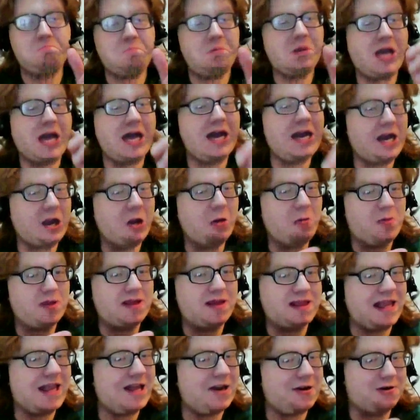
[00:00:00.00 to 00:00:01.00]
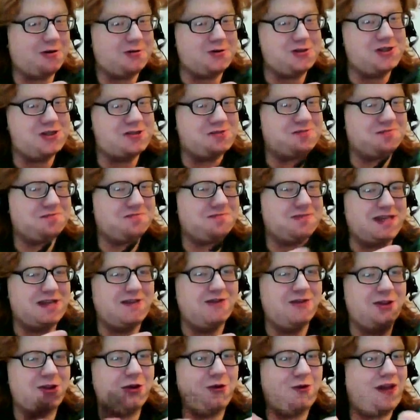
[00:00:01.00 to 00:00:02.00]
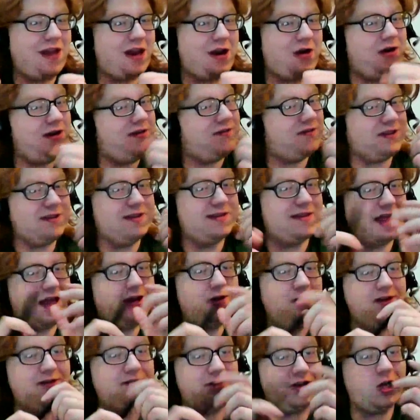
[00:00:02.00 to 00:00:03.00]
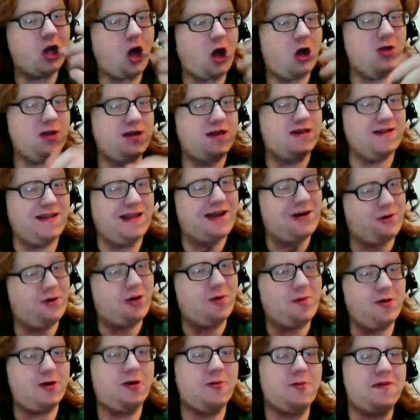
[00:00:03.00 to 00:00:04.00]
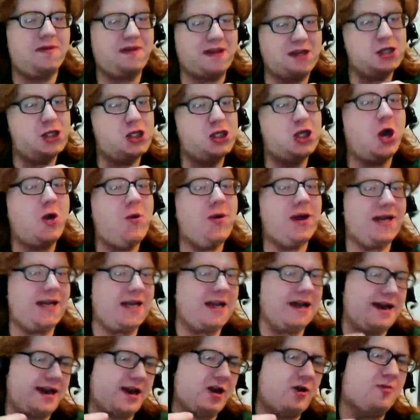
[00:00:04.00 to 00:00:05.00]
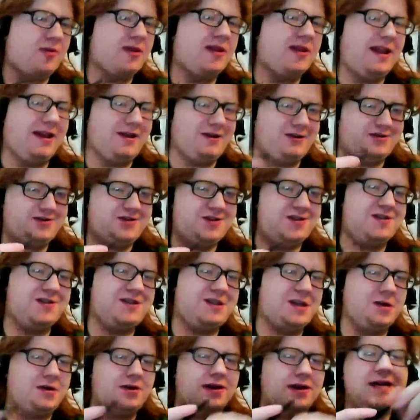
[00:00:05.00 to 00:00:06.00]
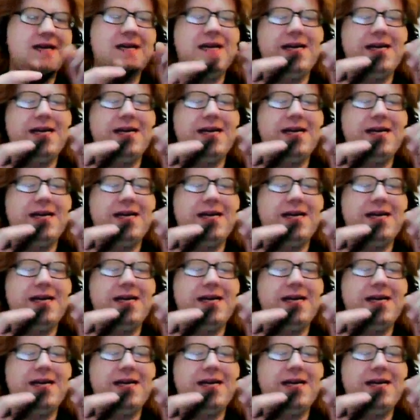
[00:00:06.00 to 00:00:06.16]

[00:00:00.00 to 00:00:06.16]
cutting open letters, even though they don't even call it a letter opener, but they show it cutting open letters. So